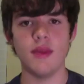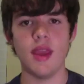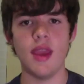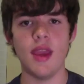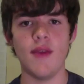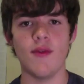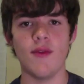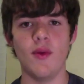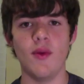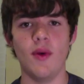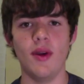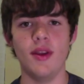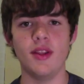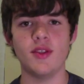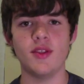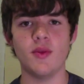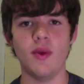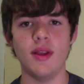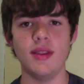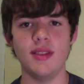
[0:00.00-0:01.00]
Hey everyone,
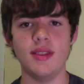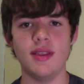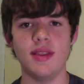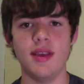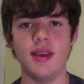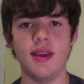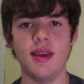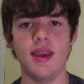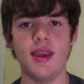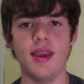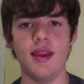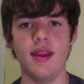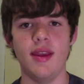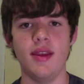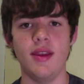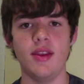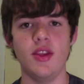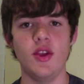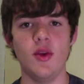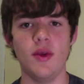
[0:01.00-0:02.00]
it's Wednesday again,
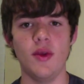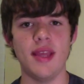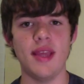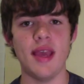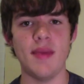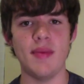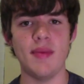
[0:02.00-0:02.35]
and you know what that